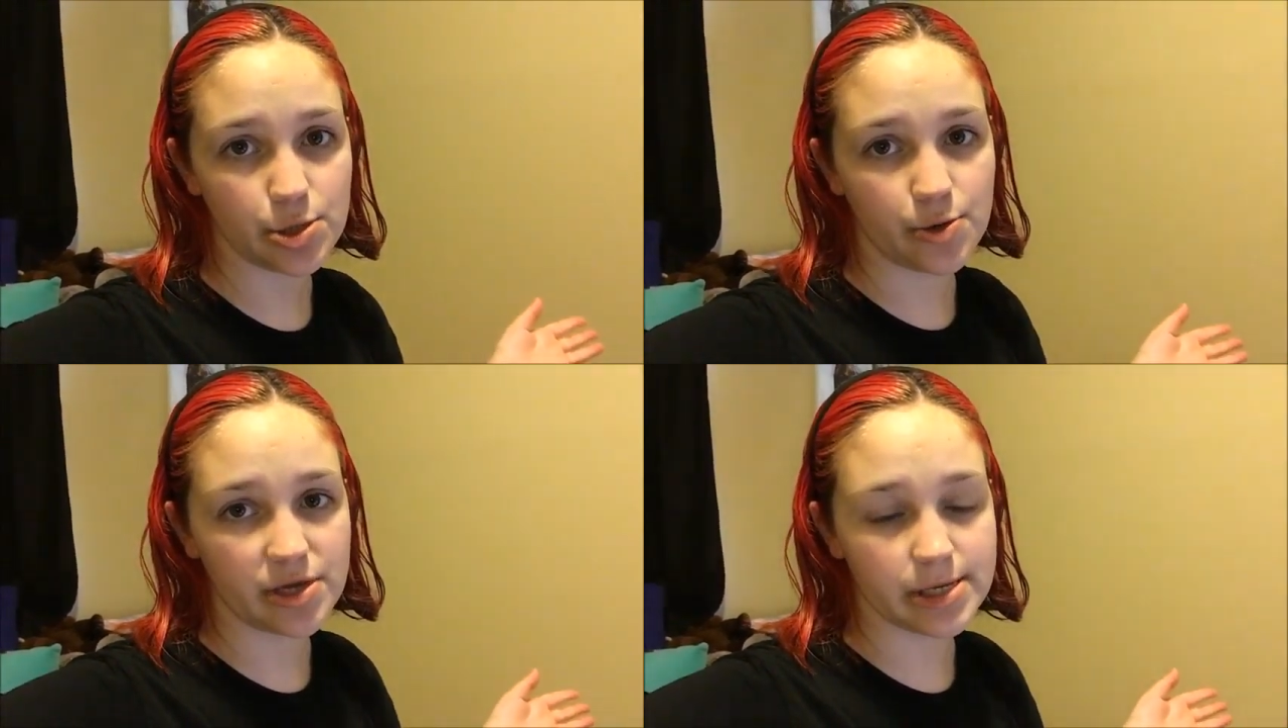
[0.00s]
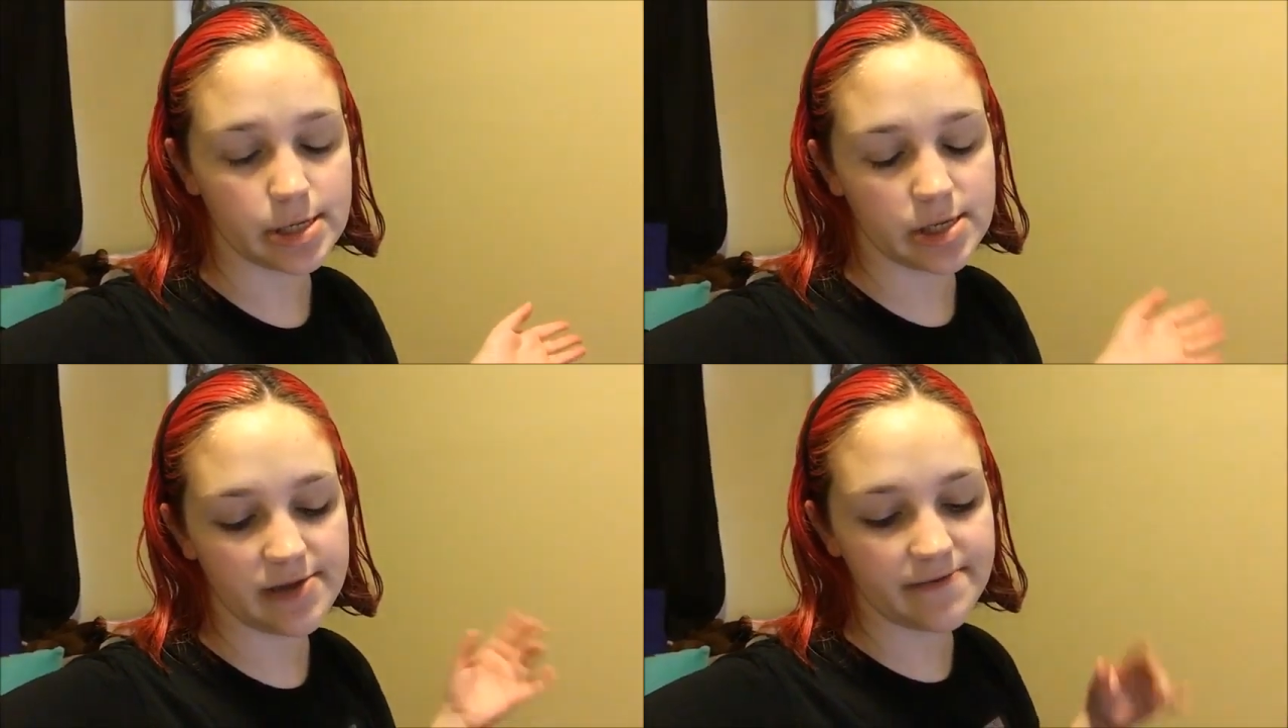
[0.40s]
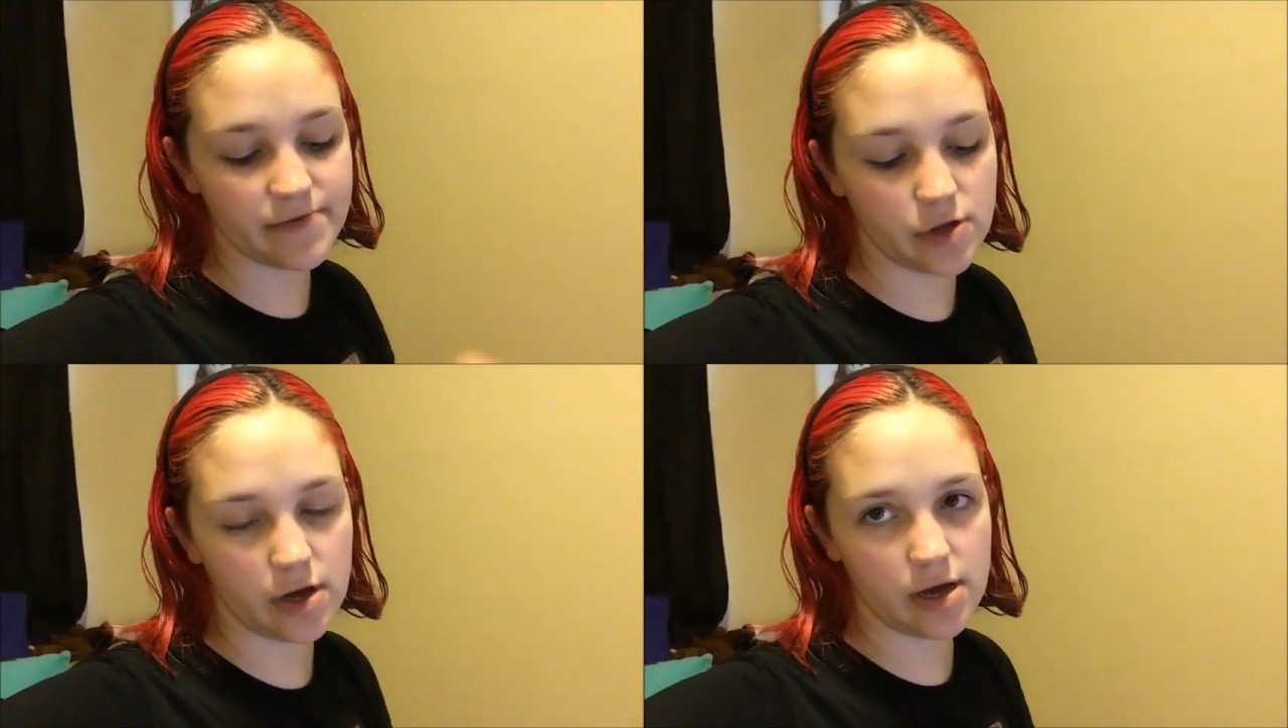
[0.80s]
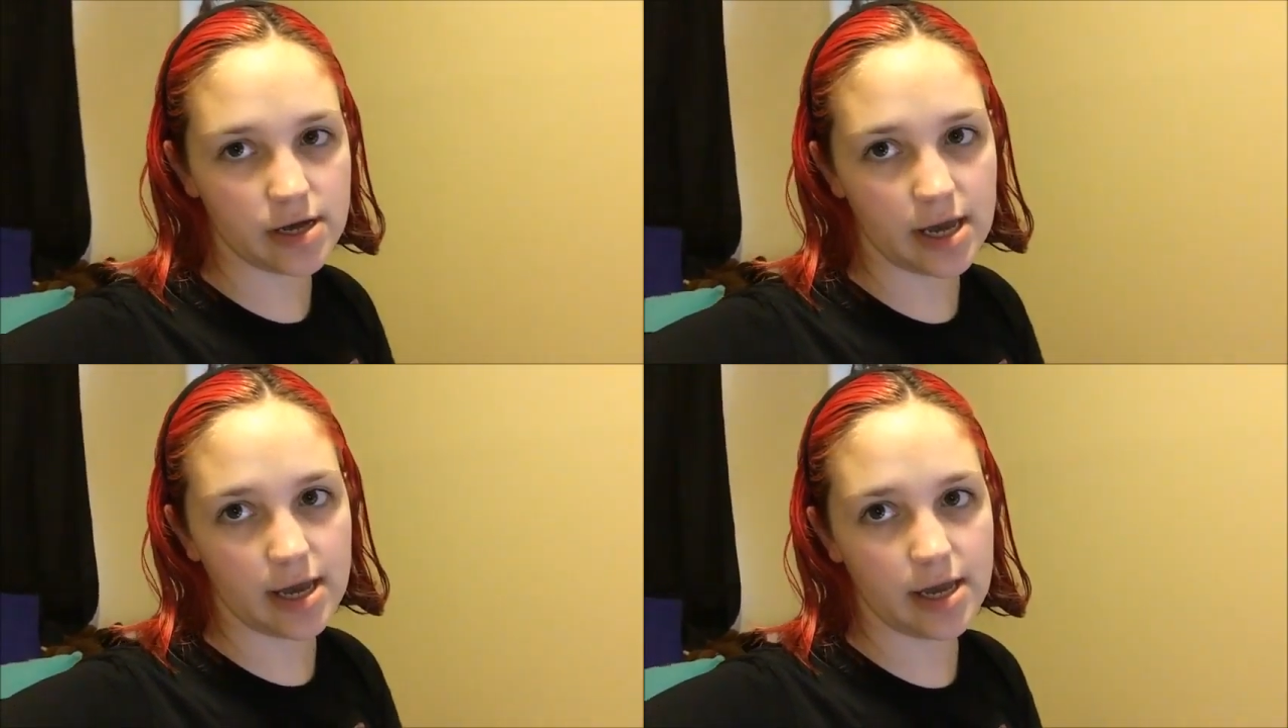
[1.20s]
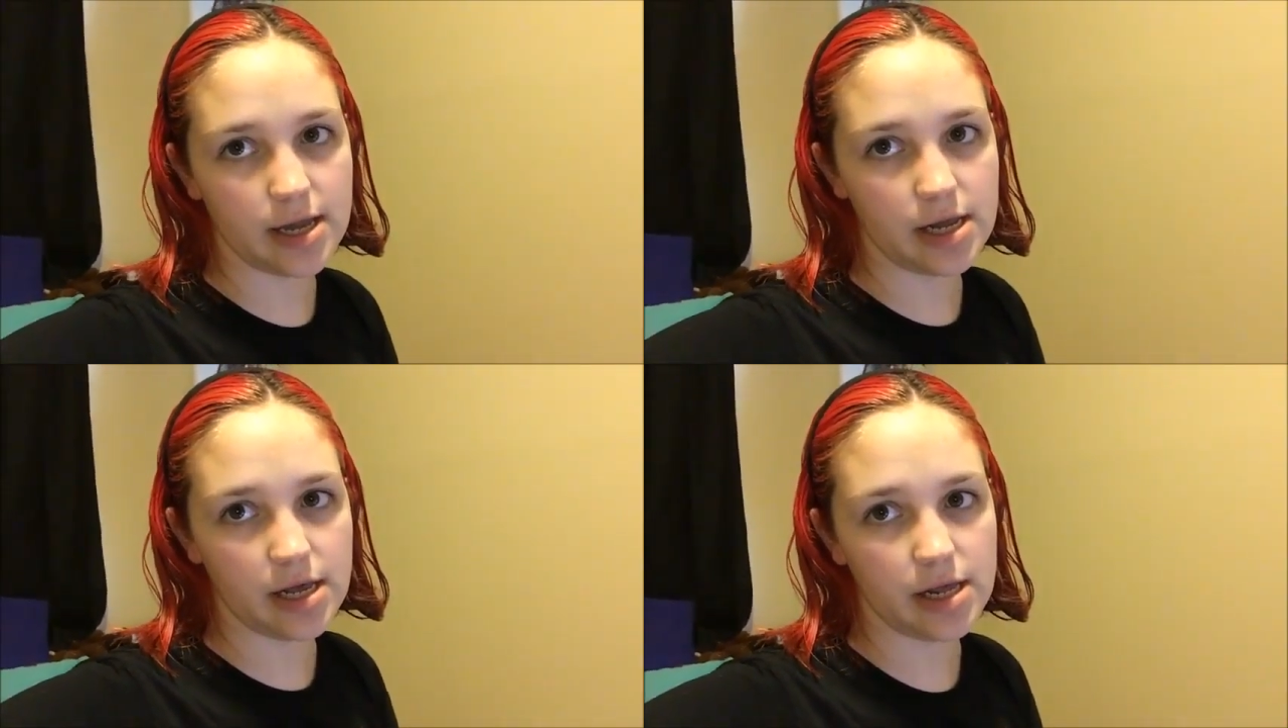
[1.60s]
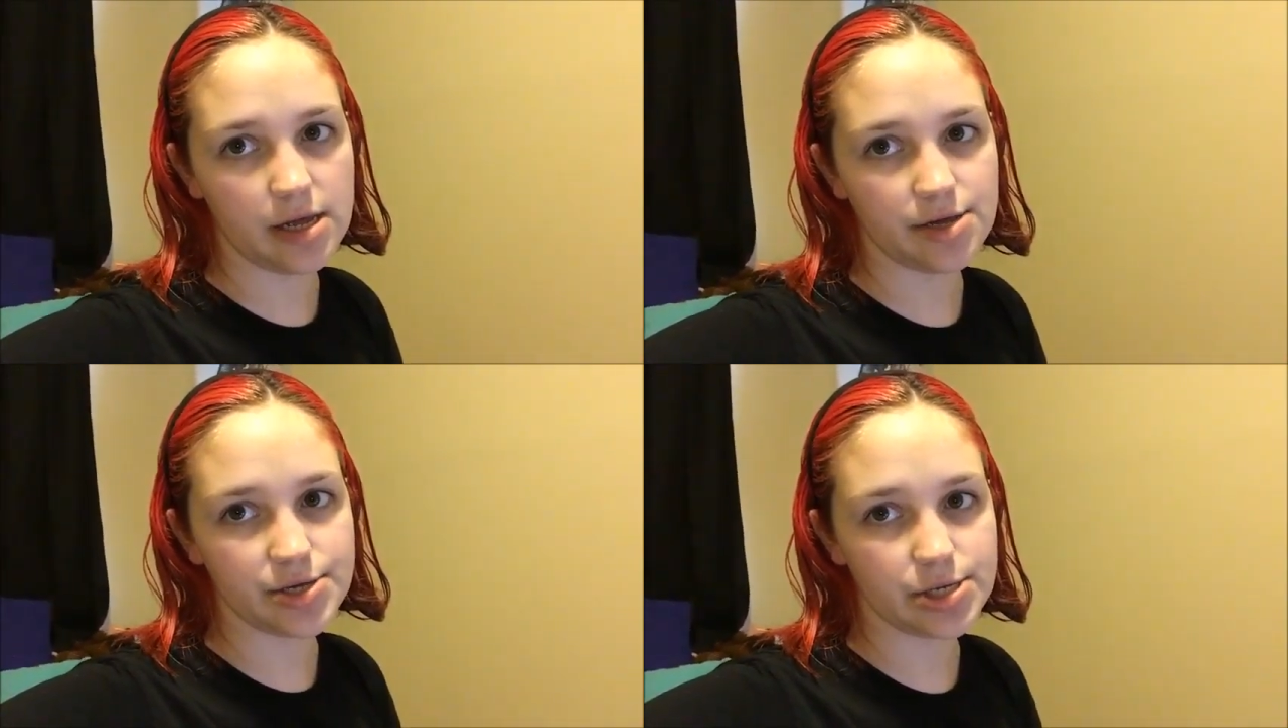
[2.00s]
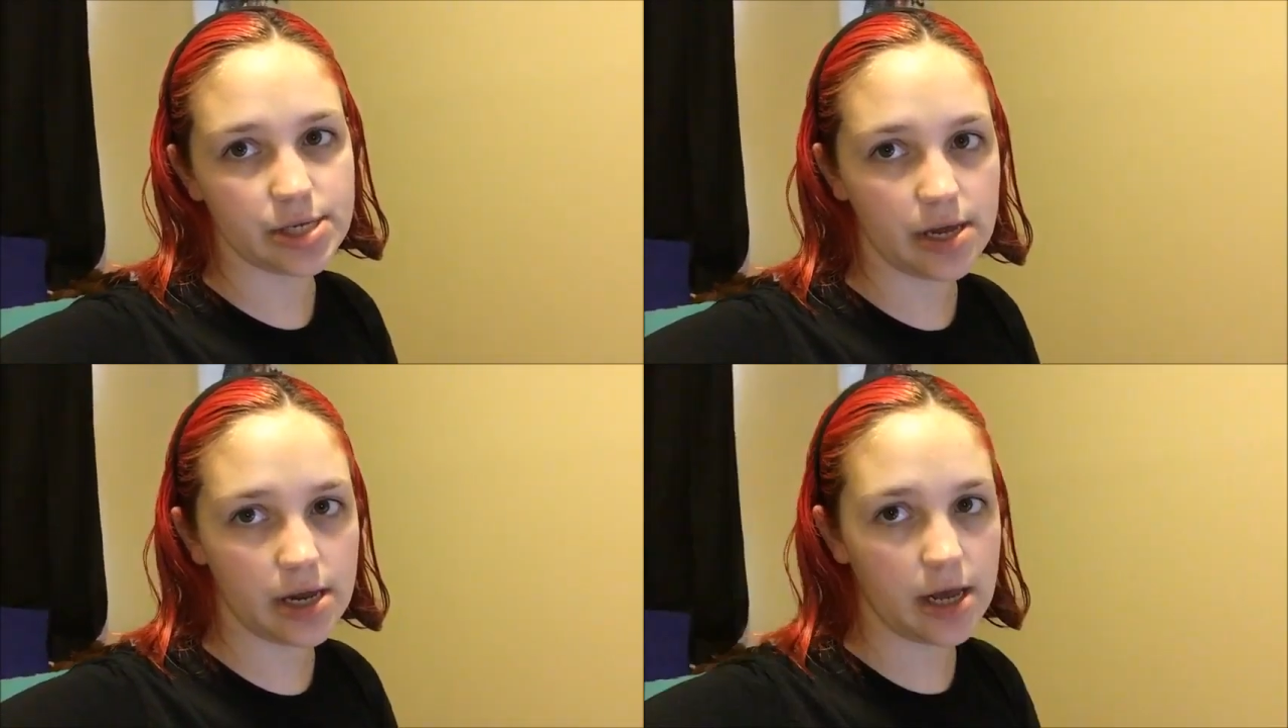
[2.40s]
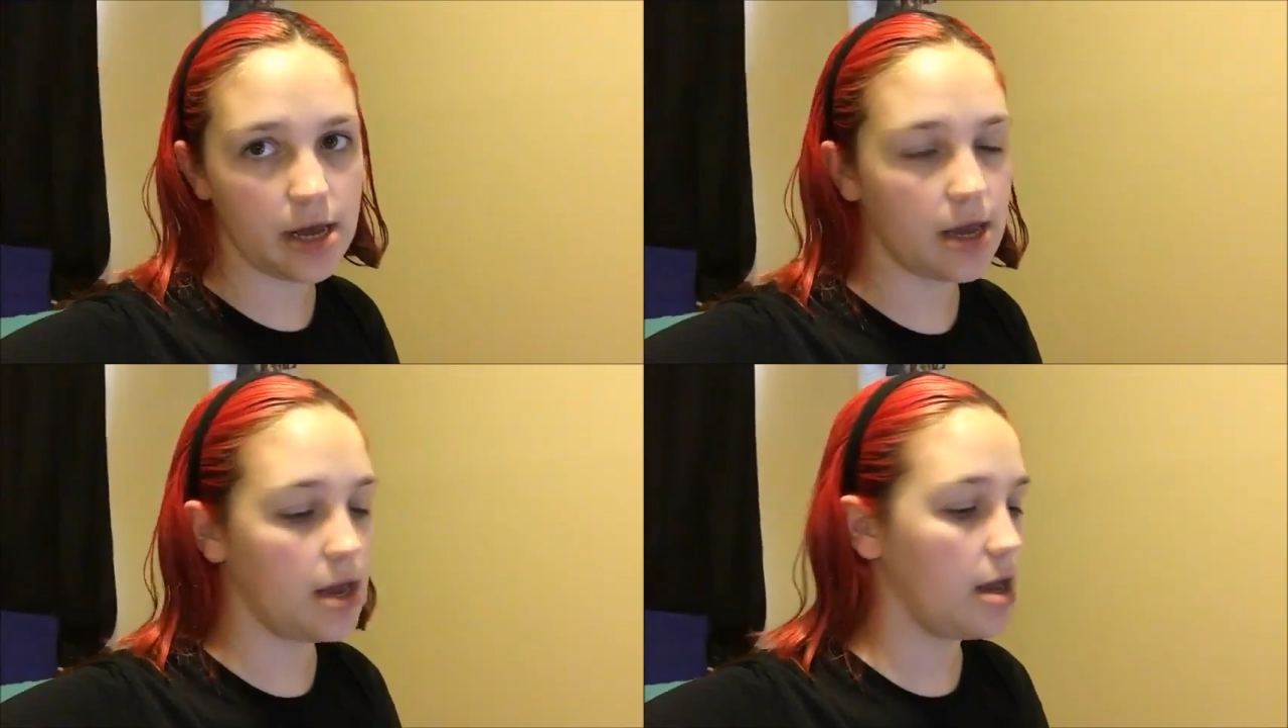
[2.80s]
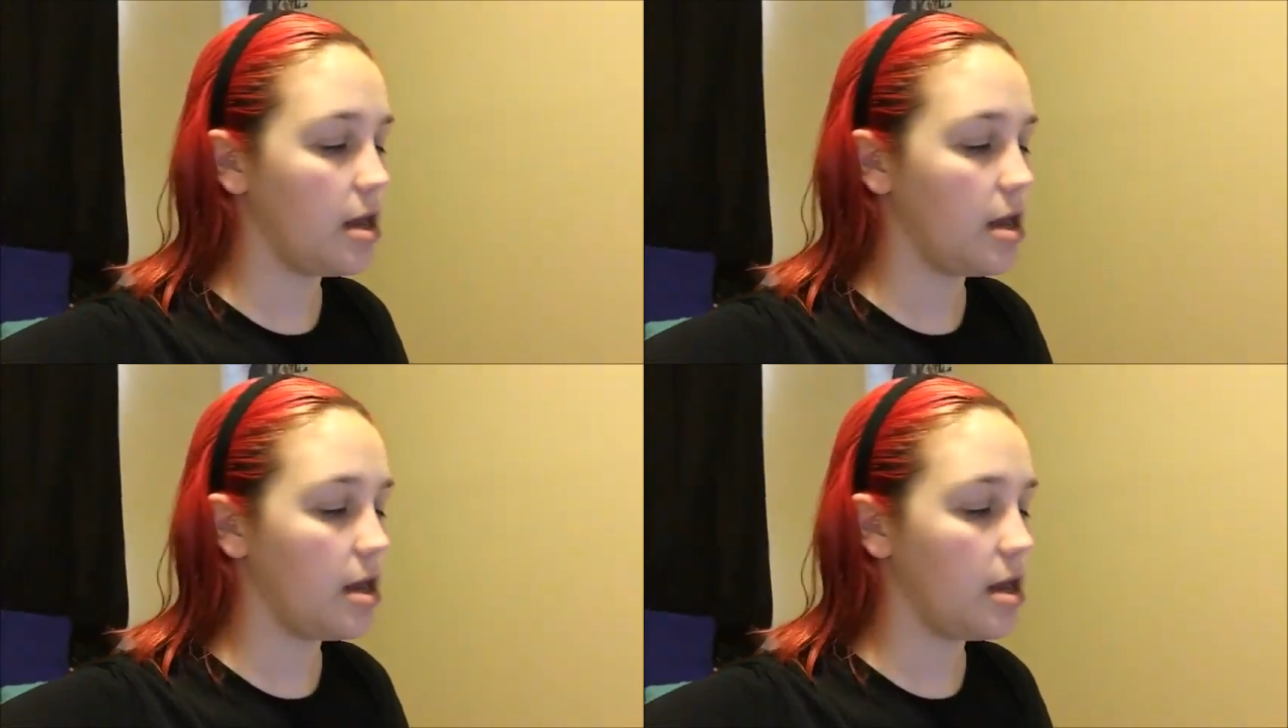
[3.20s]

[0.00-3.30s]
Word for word: So this is the vlog, and it is Sunday,